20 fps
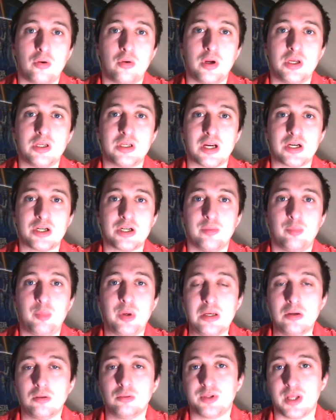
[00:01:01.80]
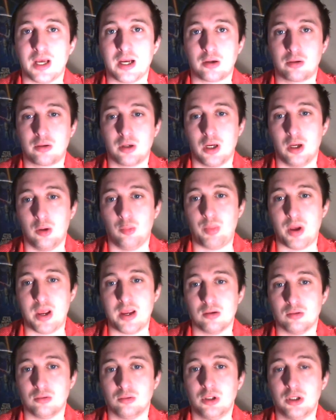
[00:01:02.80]
authorities actually appealed that
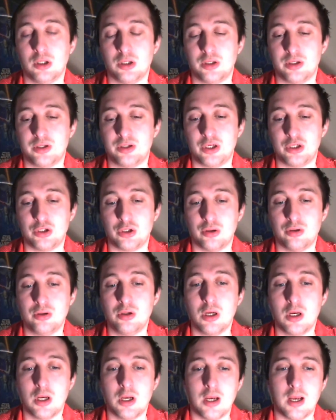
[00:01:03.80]
bail decision,